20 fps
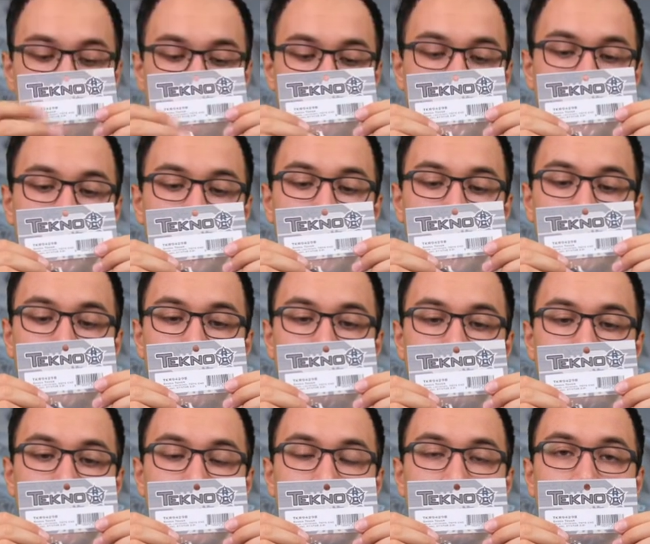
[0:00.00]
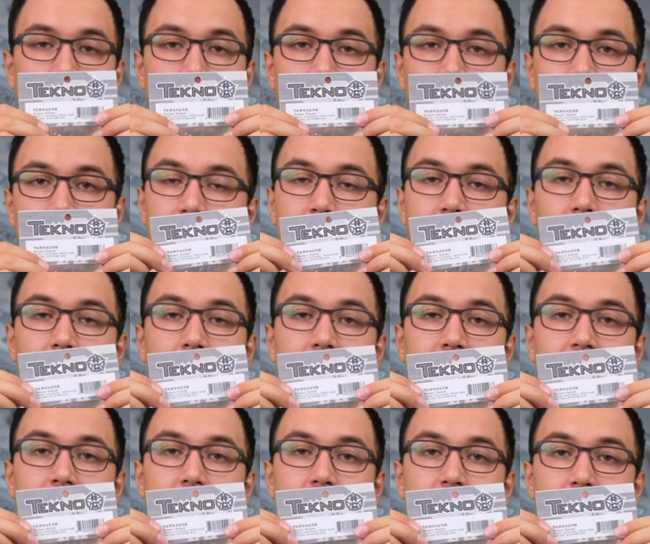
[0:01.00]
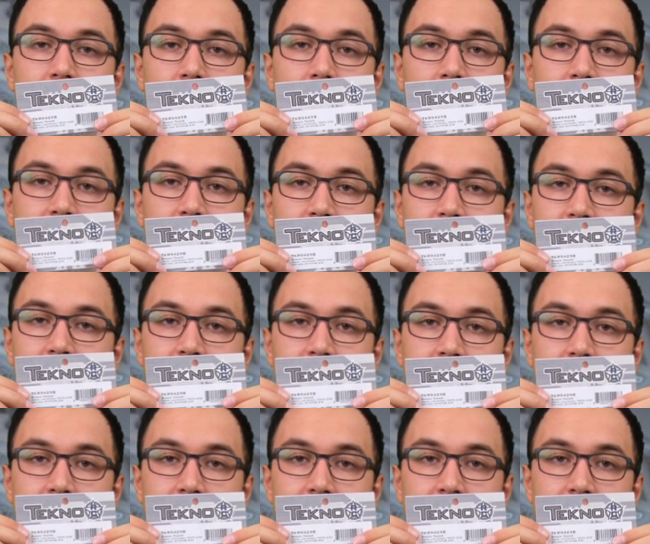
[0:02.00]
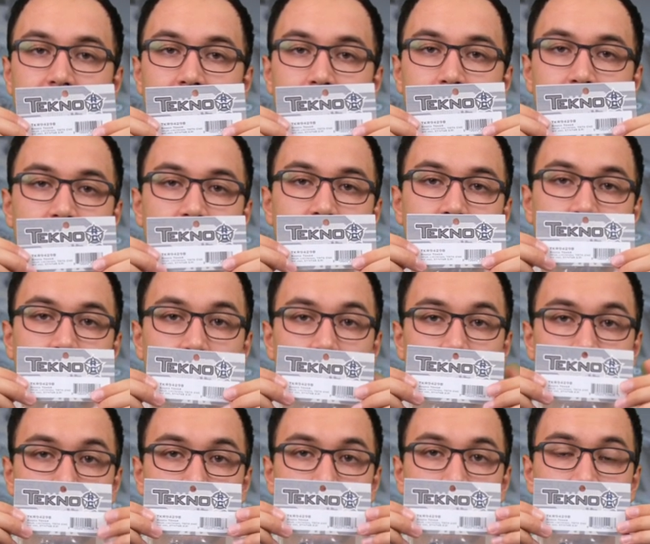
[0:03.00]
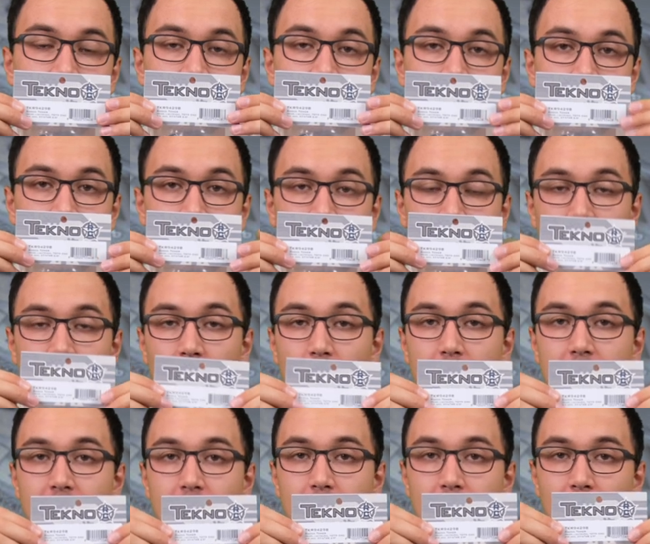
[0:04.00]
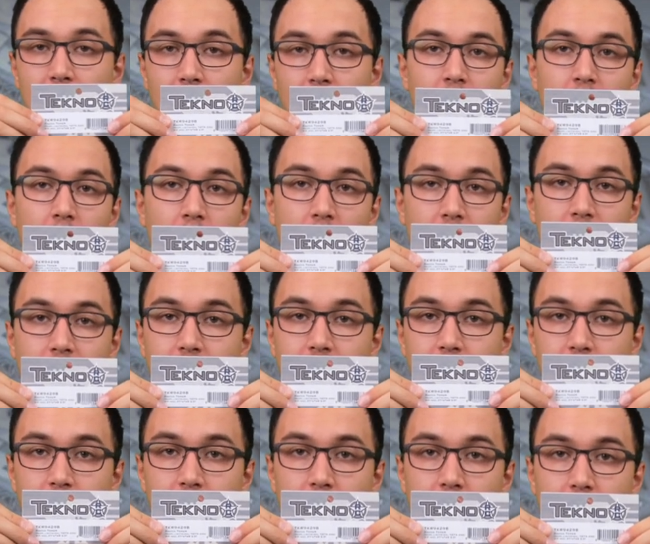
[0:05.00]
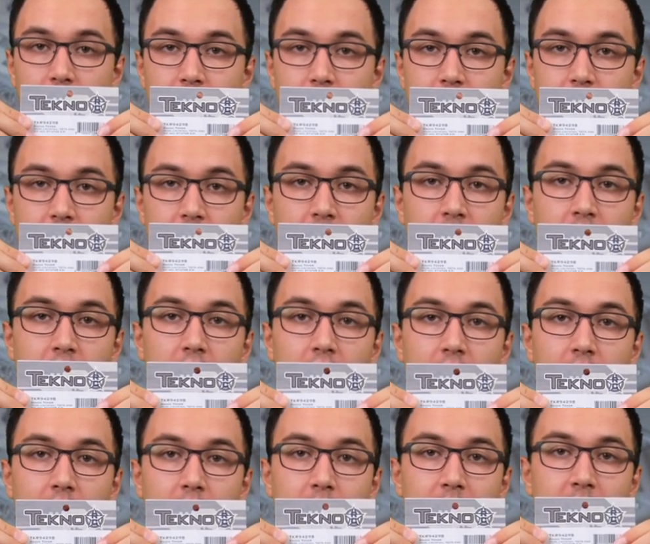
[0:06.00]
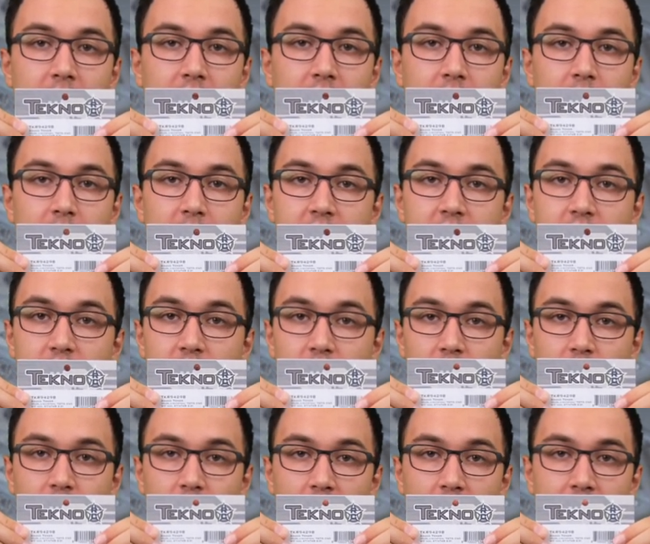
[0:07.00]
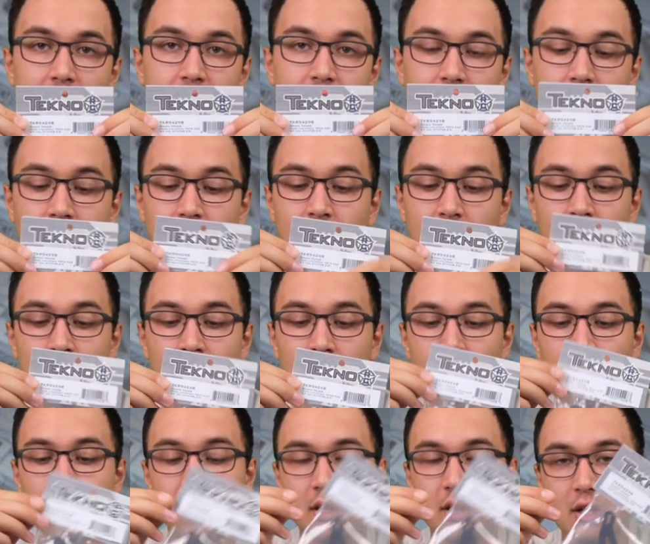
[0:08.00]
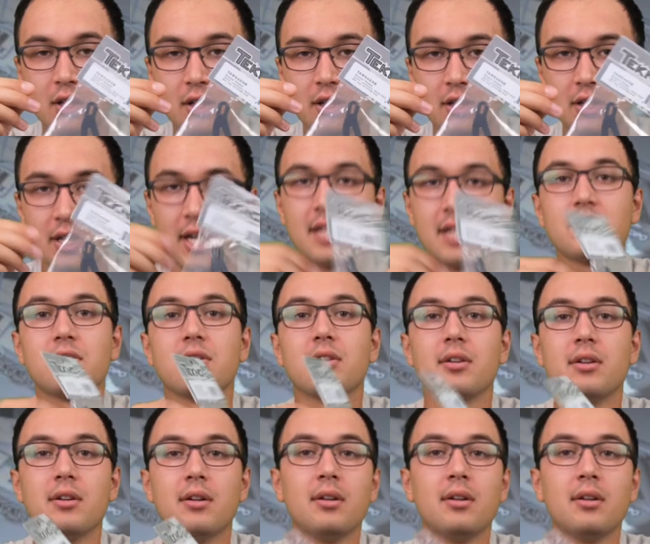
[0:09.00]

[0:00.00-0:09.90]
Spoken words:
should line up nicely. The heights of the shocks, everything stays the same. These just shave a significant weight amount off of your cars and make them easier to drive and look a little nicer.